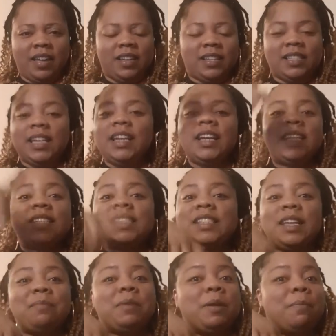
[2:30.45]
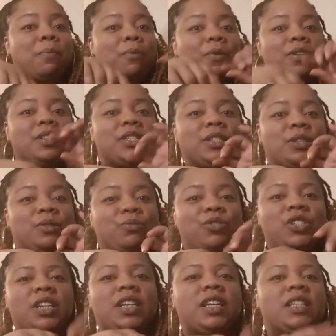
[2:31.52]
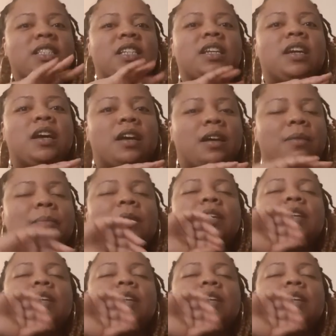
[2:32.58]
Because he didn't see me pour the solution into the cup.